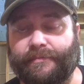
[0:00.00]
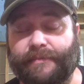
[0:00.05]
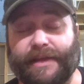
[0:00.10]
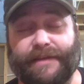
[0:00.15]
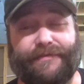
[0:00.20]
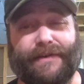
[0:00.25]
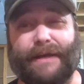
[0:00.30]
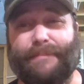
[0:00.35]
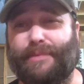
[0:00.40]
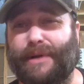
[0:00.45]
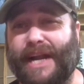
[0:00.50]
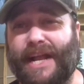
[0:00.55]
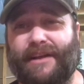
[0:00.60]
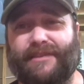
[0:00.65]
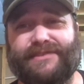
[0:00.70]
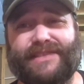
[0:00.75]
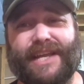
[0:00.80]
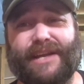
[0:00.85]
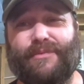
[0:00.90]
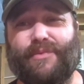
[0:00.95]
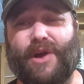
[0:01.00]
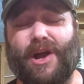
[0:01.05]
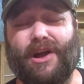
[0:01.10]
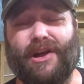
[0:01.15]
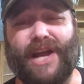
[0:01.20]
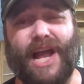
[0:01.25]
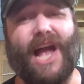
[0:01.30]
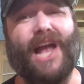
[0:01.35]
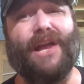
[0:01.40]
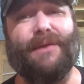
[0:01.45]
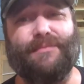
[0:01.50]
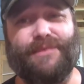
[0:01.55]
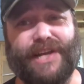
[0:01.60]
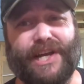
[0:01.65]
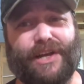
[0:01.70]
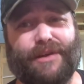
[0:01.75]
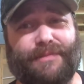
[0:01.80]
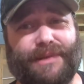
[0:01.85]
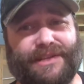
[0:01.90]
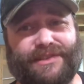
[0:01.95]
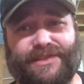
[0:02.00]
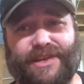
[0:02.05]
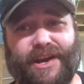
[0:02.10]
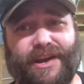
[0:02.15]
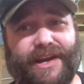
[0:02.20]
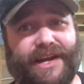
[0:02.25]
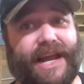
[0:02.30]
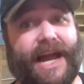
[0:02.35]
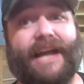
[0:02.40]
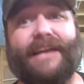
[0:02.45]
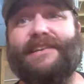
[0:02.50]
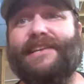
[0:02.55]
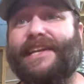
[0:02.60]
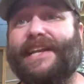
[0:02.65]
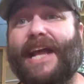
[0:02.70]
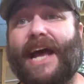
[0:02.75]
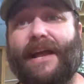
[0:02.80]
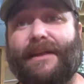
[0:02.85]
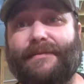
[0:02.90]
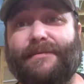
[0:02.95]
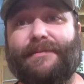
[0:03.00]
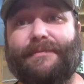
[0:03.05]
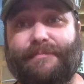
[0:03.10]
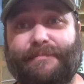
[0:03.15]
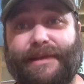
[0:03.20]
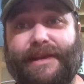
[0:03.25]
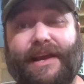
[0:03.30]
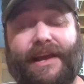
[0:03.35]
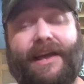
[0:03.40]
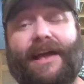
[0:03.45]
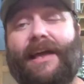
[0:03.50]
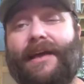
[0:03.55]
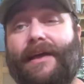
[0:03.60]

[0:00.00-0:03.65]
If I pronounced that wrong, I am terribly sorry. I did not mean,